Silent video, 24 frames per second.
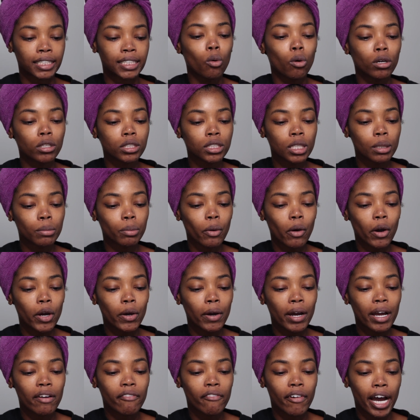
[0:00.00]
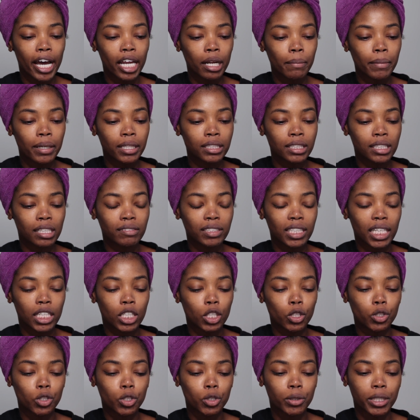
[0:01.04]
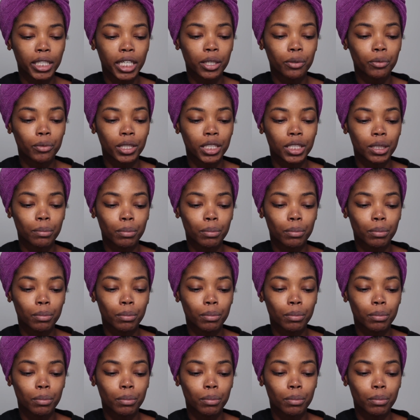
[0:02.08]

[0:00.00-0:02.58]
Rosehip oil and vitamins gives a nutrient-rich